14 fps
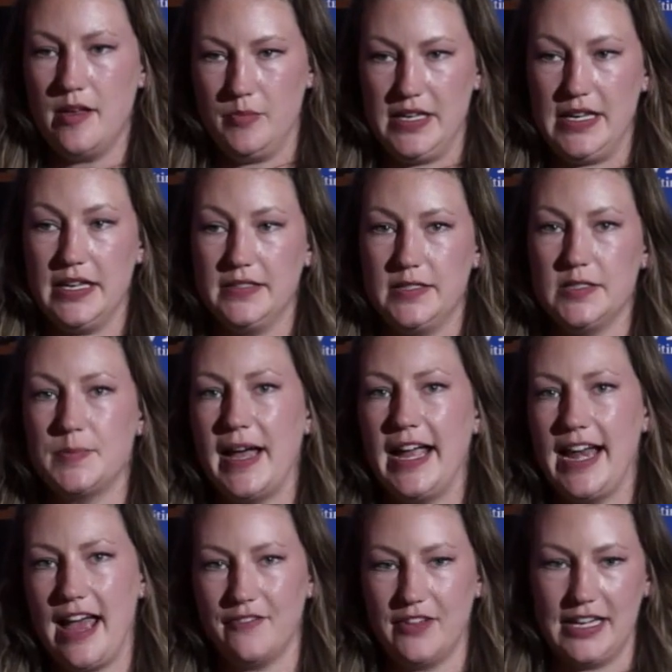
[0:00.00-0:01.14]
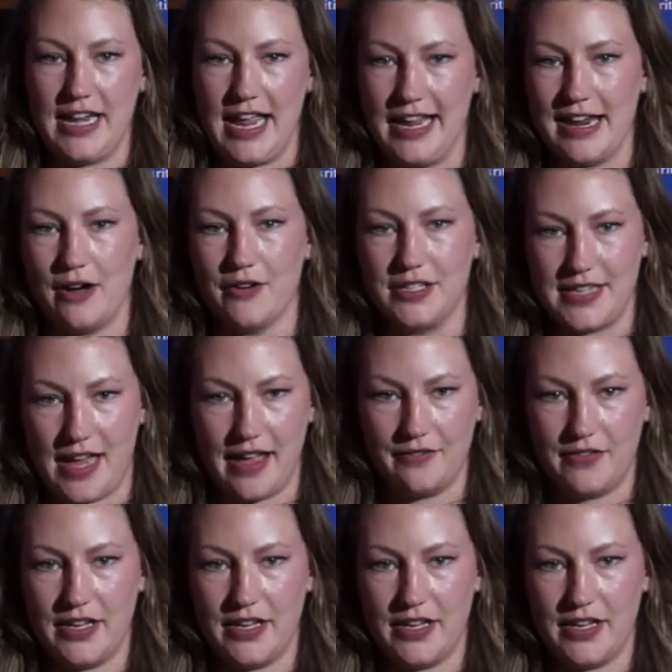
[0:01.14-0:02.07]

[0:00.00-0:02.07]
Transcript: because despite having an 8-hour dive